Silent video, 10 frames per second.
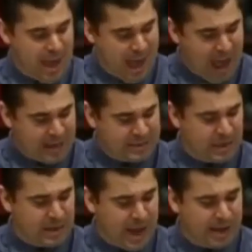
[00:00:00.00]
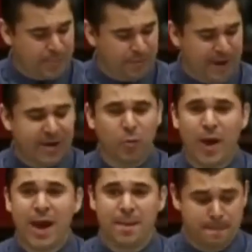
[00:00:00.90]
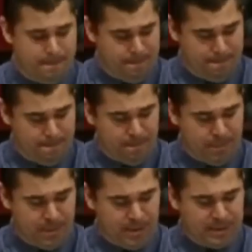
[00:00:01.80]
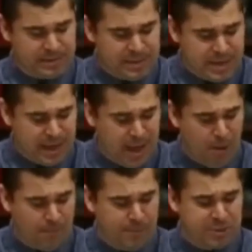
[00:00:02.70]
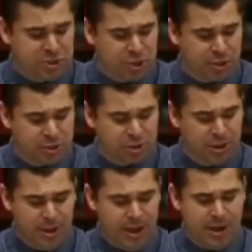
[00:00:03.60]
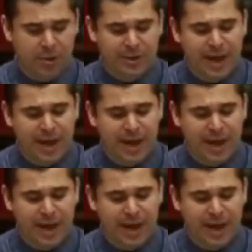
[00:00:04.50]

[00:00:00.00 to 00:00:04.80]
Ask God to provide a way. Seek help from the church and other